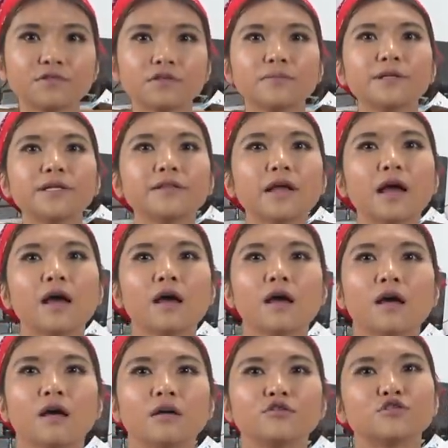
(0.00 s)
filament.
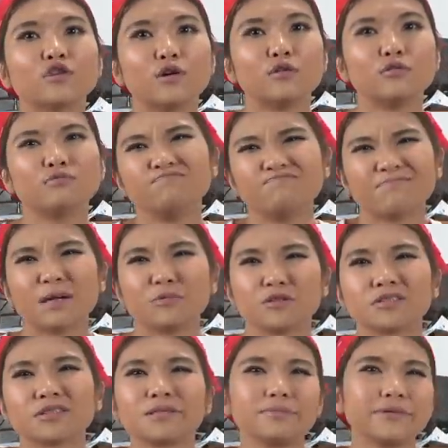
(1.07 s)
So I'm
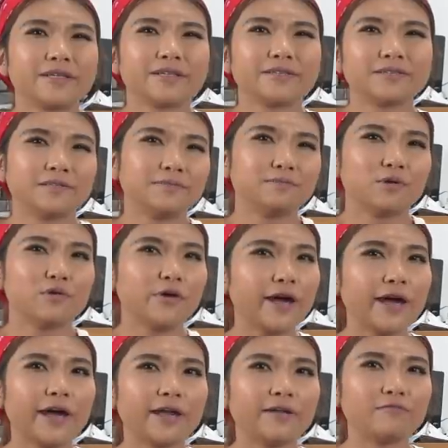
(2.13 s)
just keeping it simple
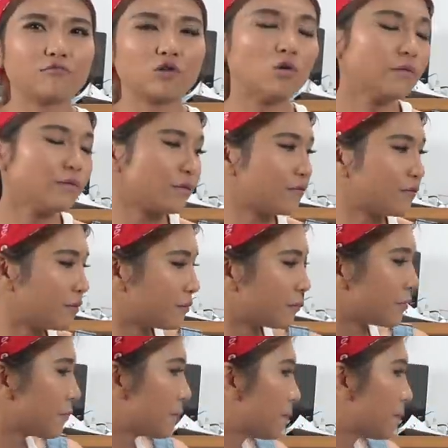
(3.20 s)
and going with them.